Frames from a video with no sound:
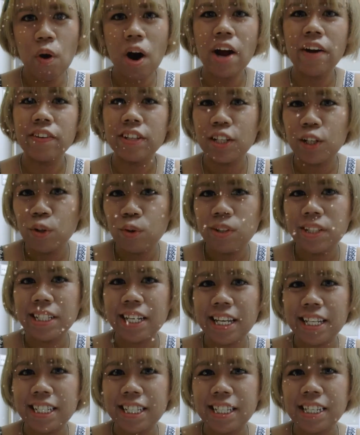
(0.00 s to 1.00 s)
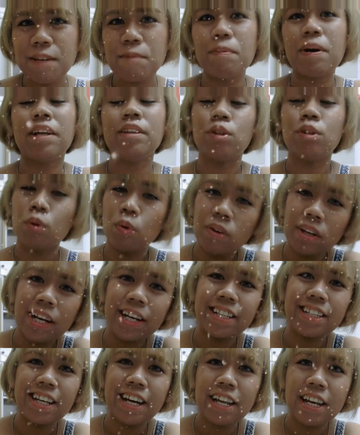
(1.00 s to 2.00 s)
I really look sexy, but don't
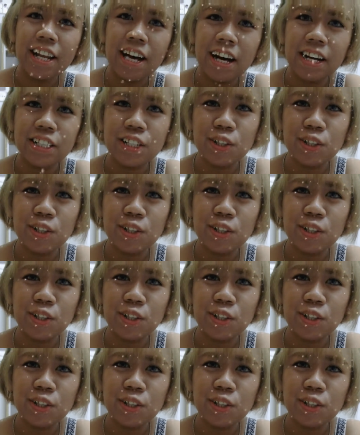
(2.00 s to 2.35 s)
like that lah.